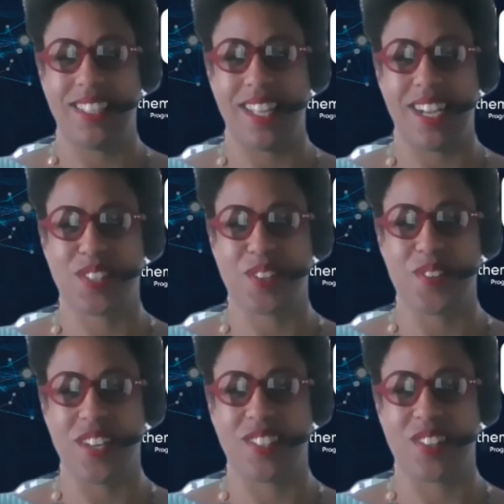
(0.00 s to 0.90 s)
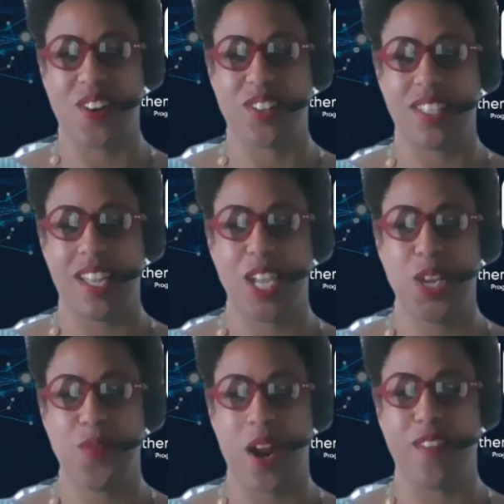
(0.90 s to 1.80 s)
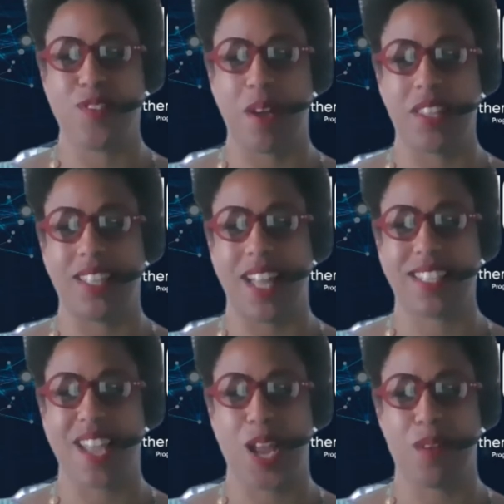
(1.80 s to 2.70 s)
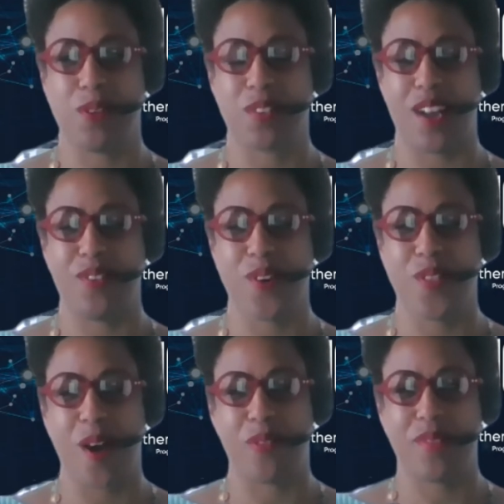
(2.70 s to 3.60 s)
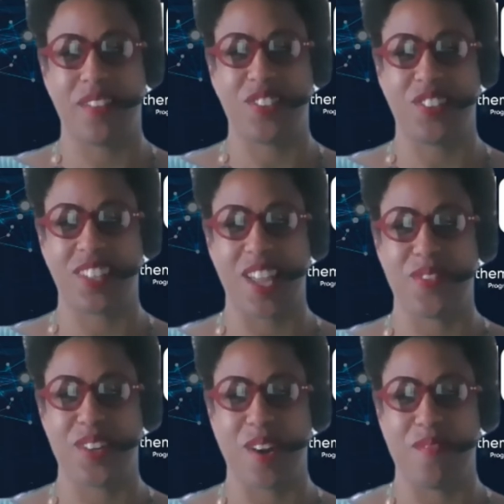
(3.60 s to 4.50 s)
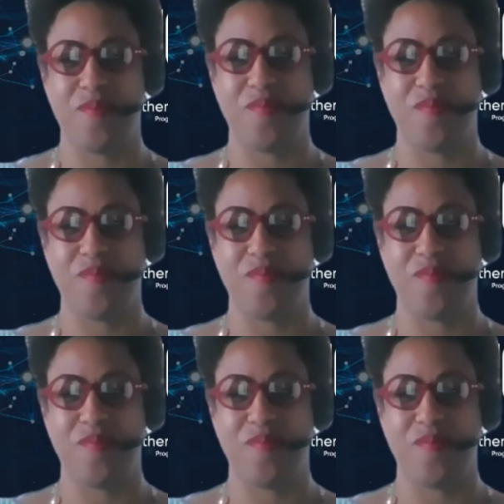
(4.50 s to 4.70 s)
Lots of great songs. Heat Waves by the Glass Animals. I don't know that one. I'm going to have to look that one up.